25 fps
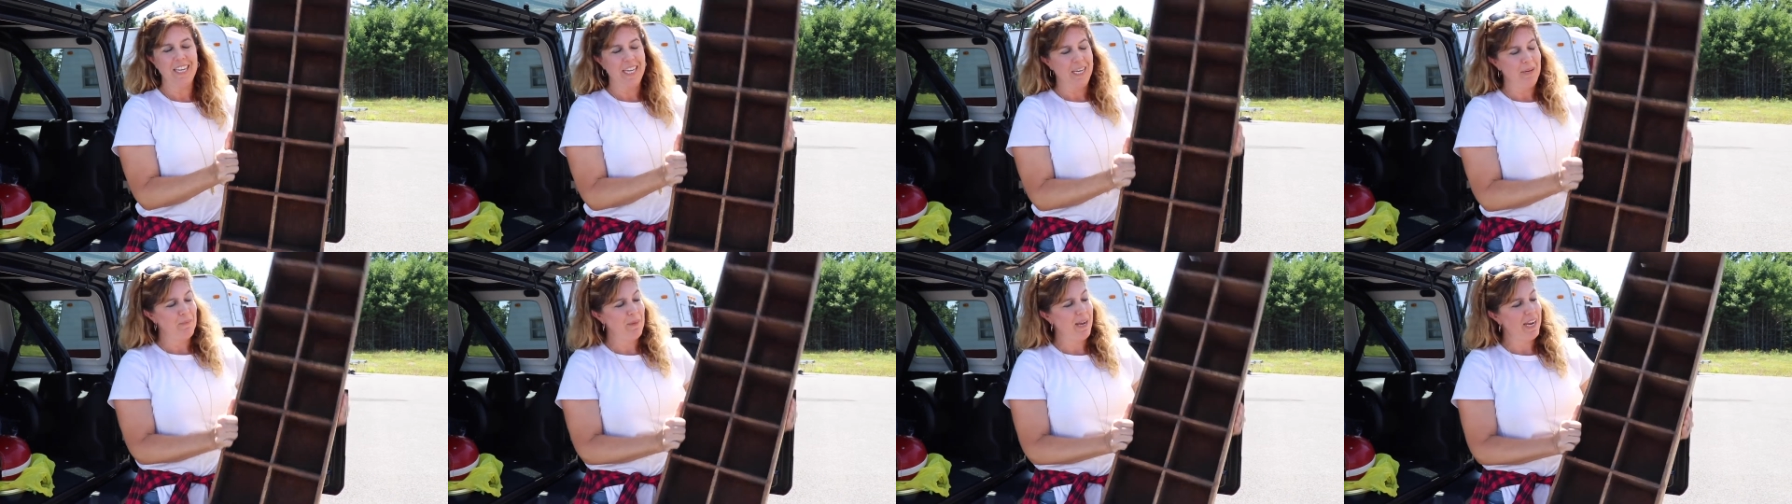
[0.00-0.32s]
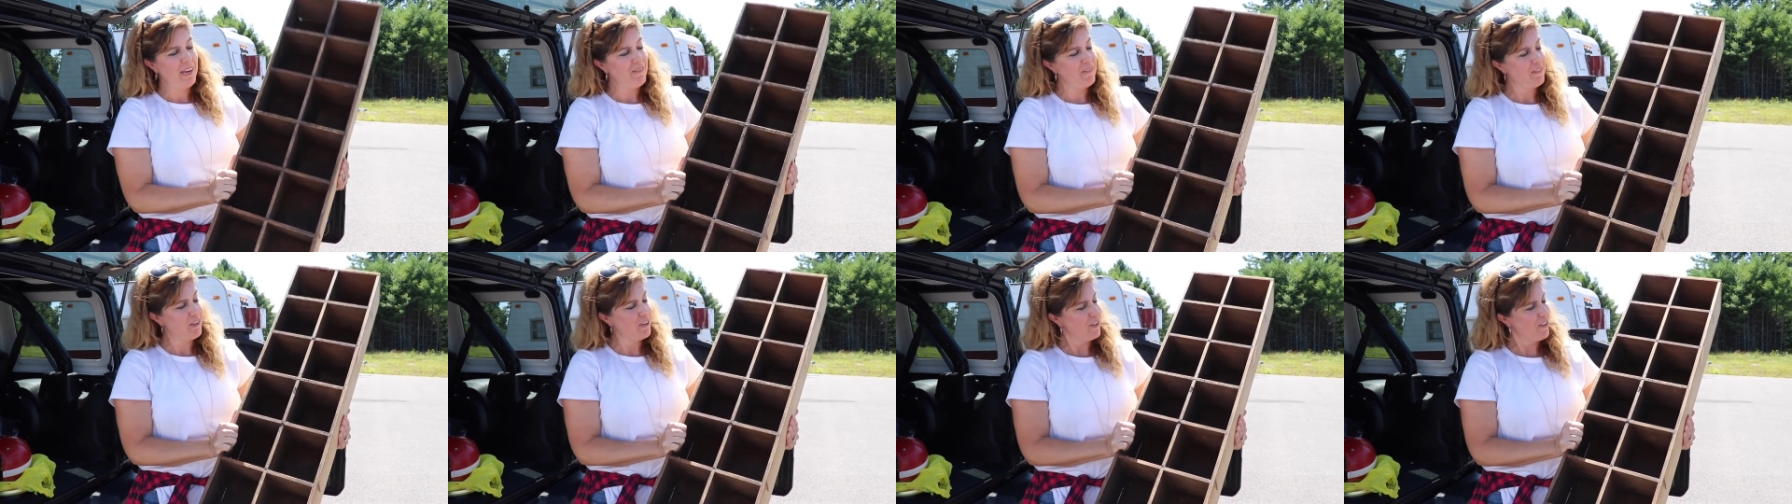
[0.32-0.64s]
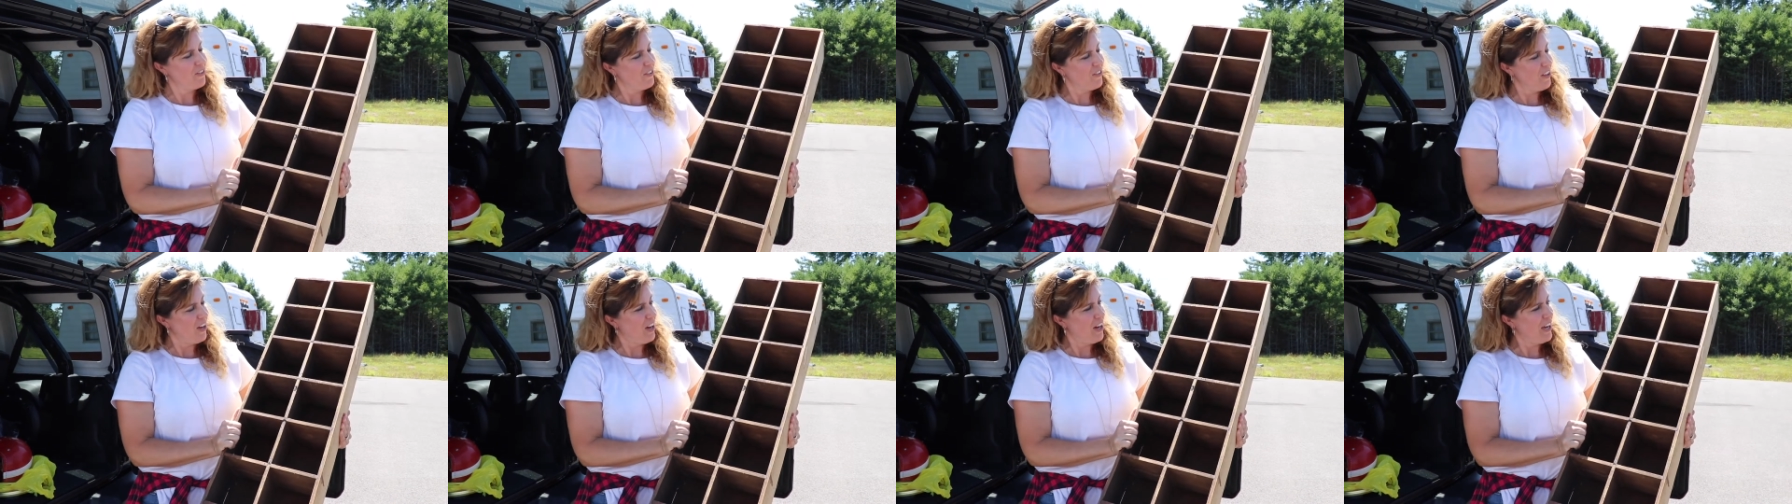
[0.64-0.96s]
My
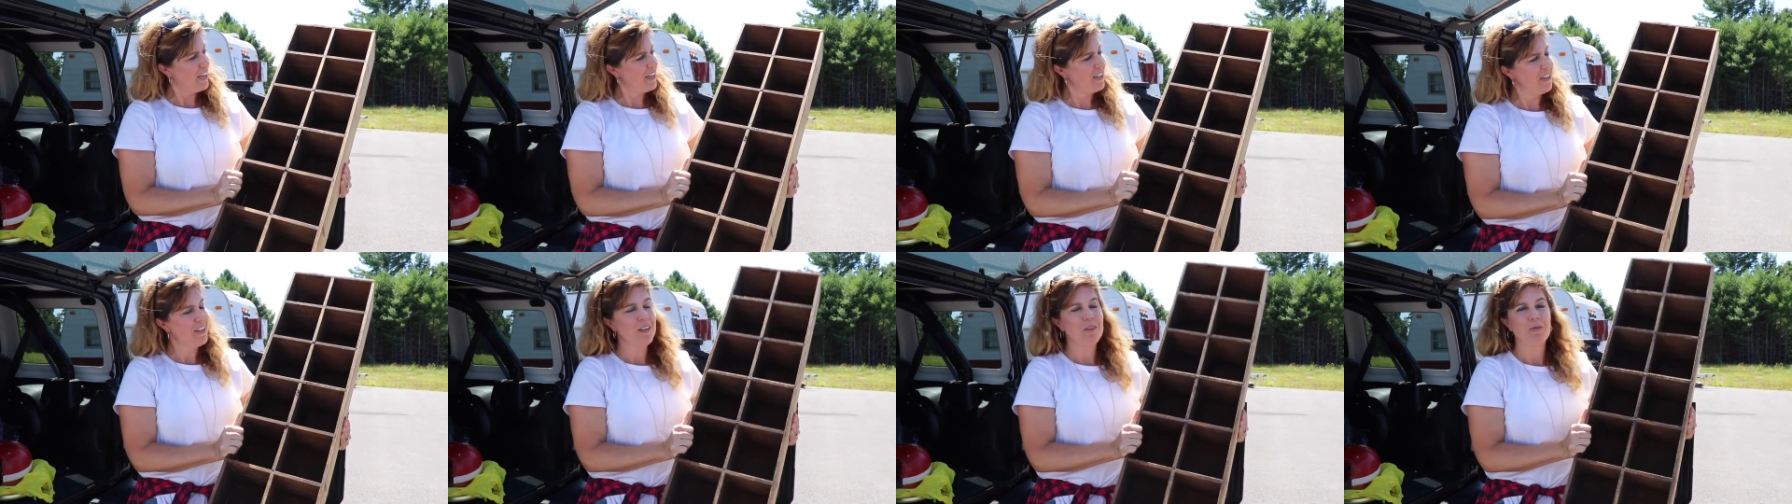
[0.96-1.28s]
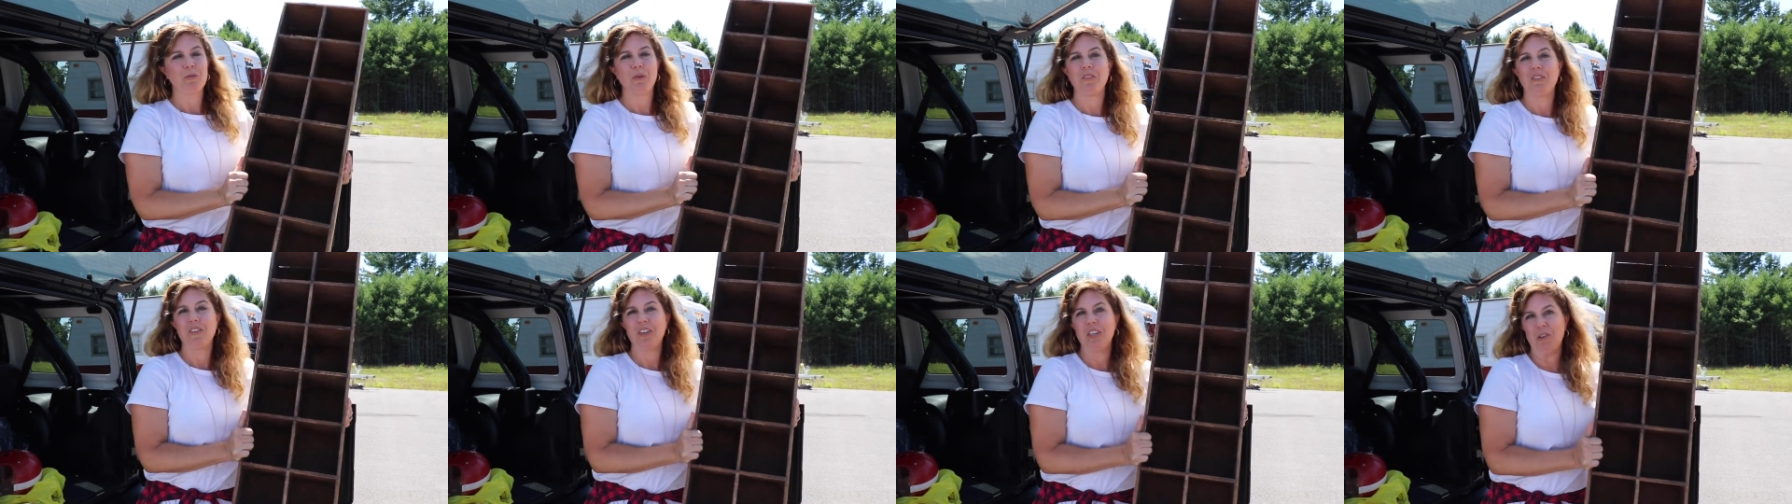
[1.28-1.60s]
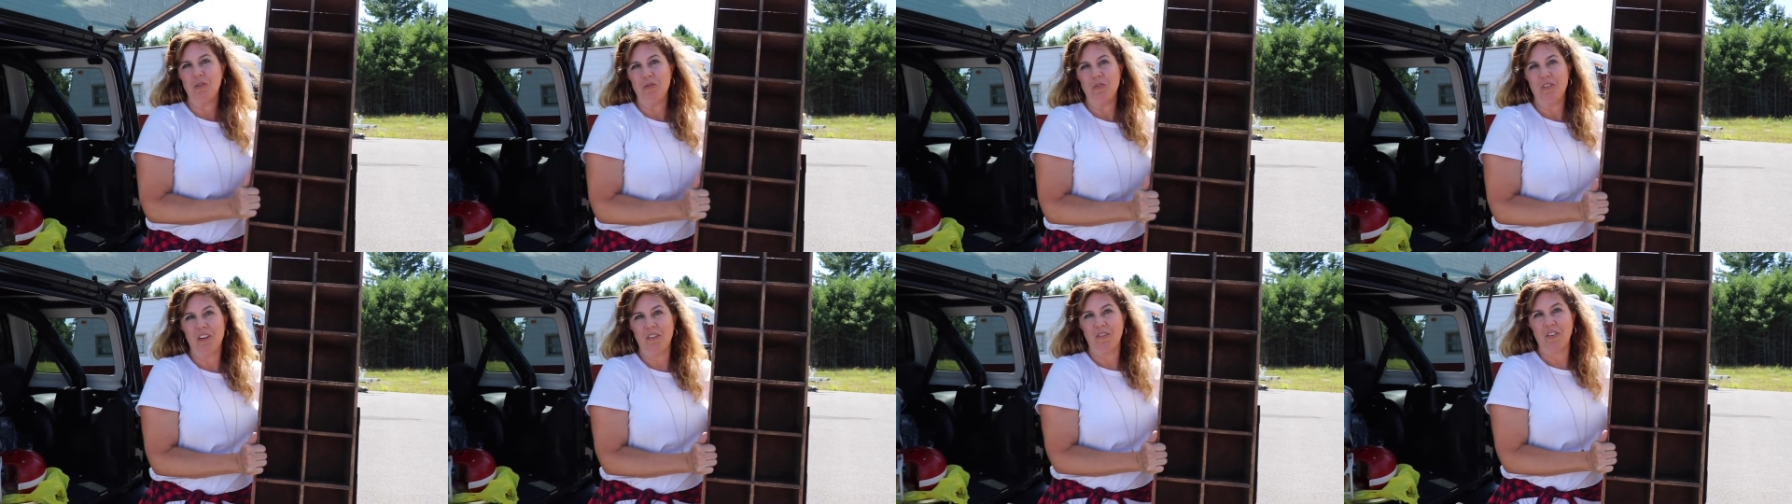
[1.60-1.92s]
first thought was to
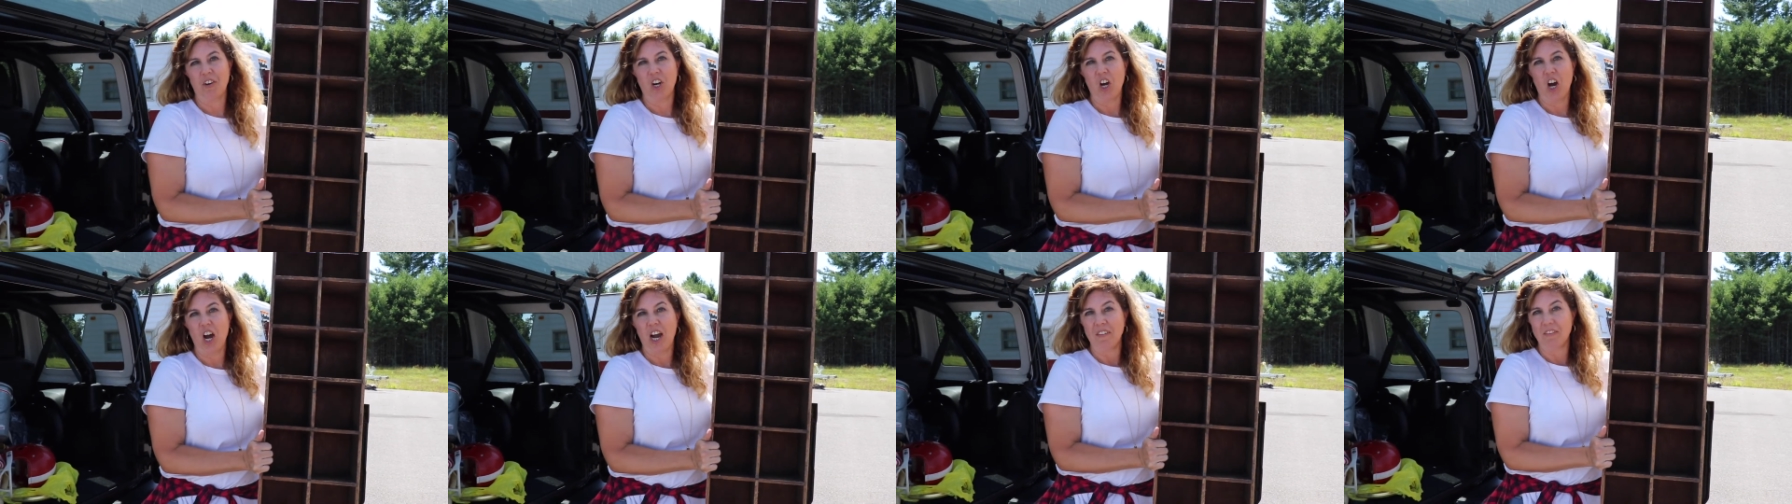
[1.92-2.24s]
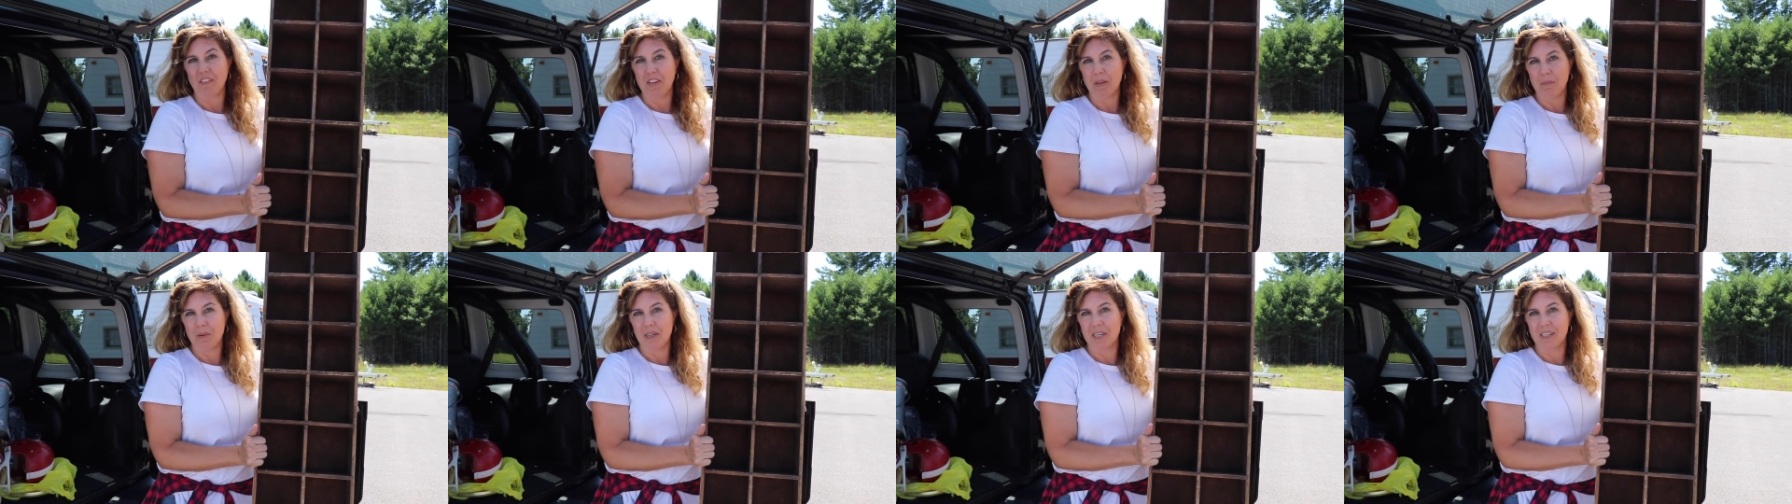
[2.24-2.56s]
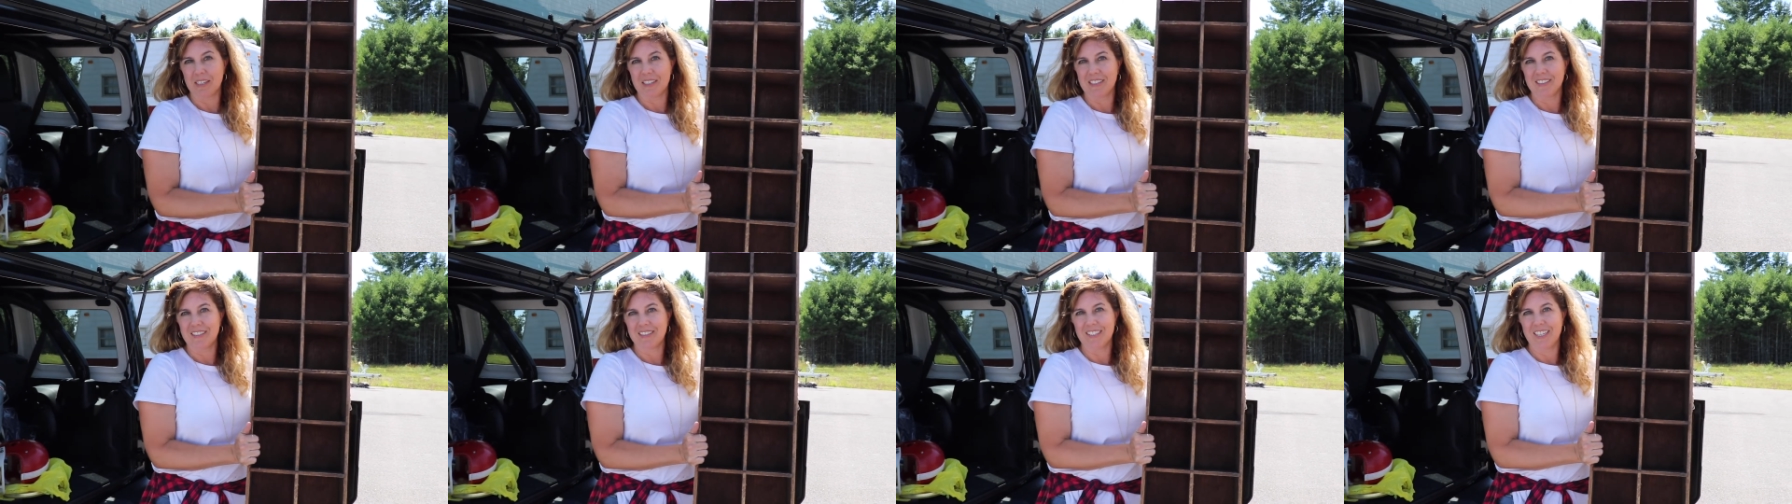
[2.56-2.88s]
use it for coffee
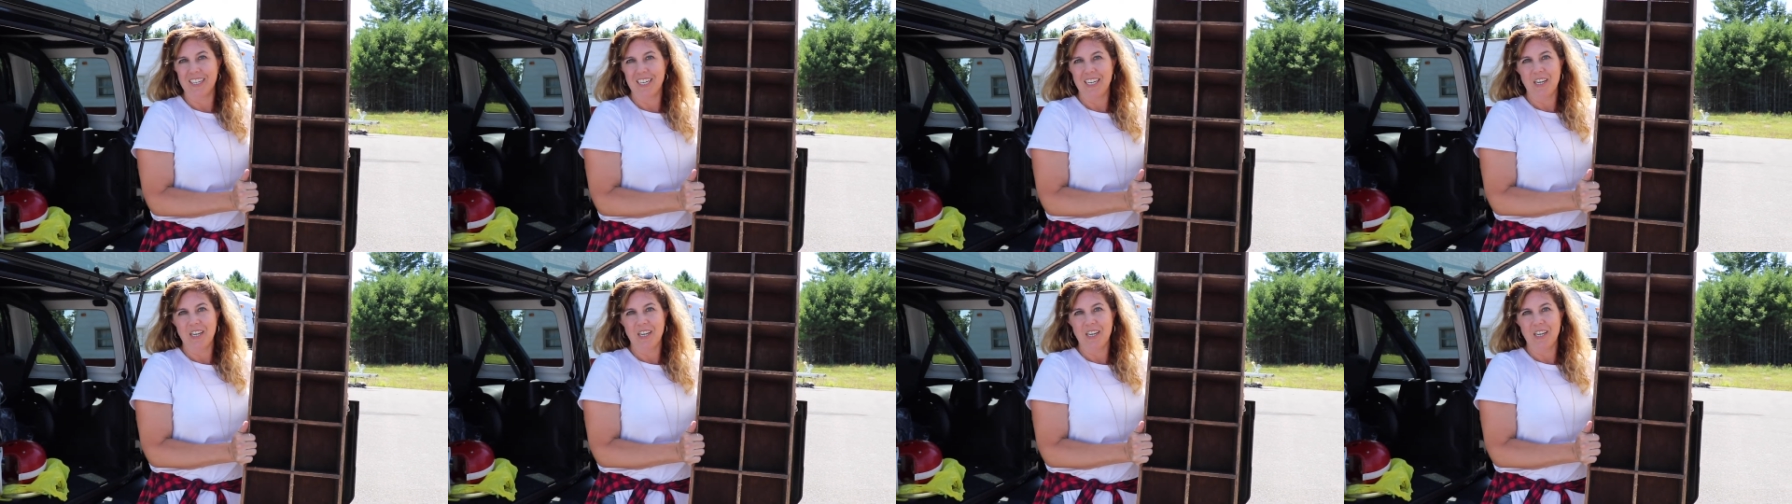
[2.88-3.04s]
mugs.